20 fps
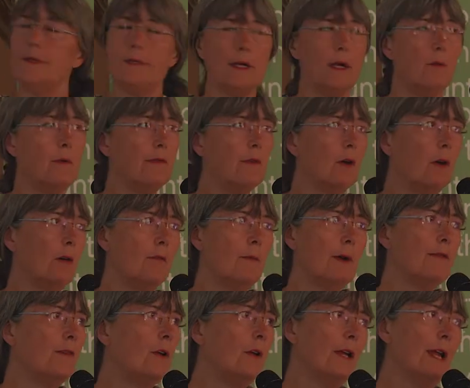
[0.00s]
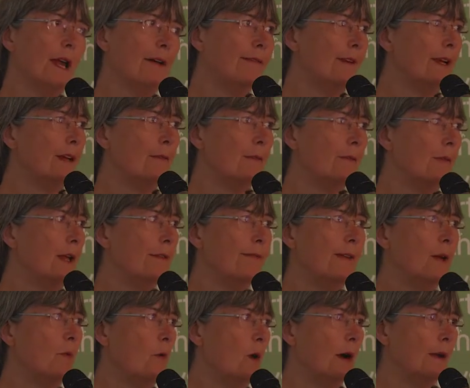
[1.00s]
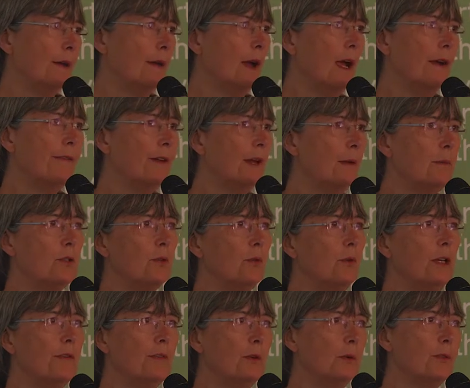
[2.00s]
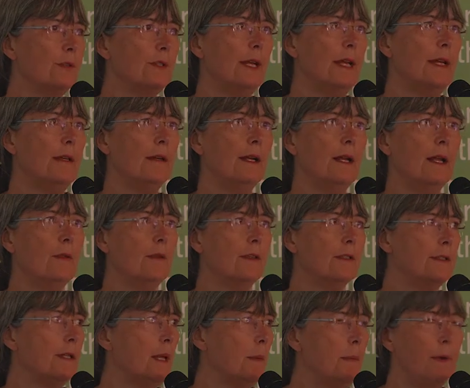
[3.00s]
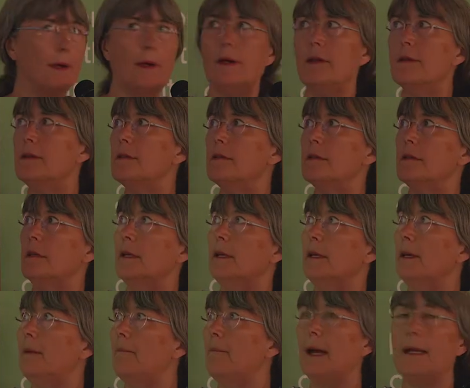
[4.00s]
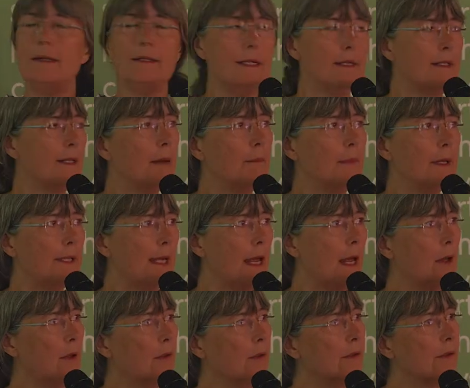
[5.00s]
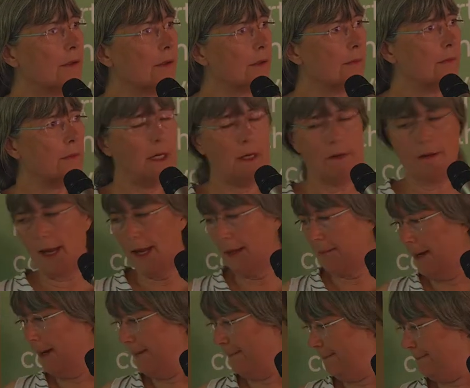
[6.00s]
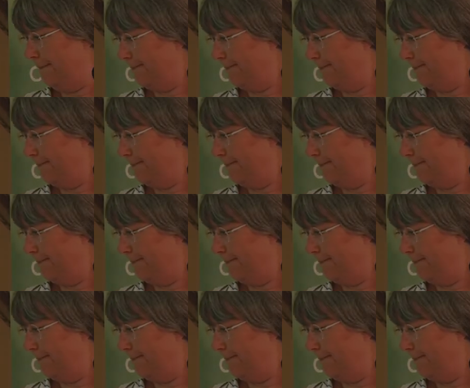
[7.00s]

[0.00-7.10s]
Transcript: So we've got lovely wildlife, and I'm sure you've all seen, you know, there's dippers, banded demoiselles, you name it.